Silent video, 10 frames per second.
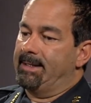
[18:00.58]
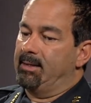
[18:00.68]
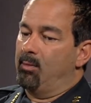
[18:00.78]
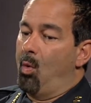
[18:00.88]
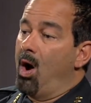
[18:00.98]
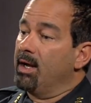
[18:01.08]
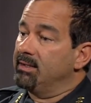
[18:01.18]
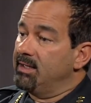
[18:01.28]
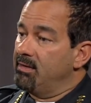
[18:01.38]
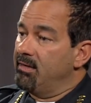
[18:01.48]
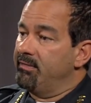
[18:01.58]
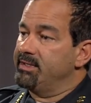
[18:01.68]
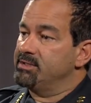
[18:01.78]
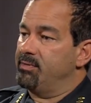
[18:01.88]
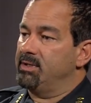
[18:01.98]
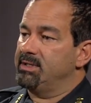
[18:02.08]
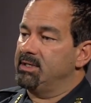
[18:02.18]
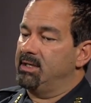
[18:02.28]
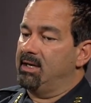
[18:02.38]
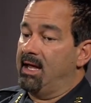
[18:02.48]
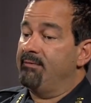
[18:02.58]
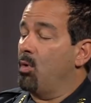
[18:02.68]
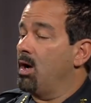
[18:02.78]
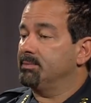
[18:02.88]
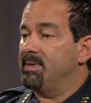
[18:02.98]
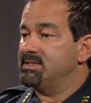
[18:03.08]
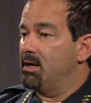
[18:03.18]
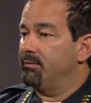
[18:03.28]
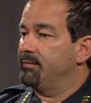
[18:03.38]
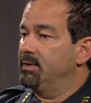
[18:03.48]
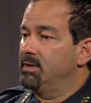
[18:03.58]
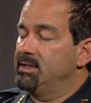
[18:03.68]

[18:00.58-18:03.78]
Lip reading: walk in their areas, really. And I've walked myself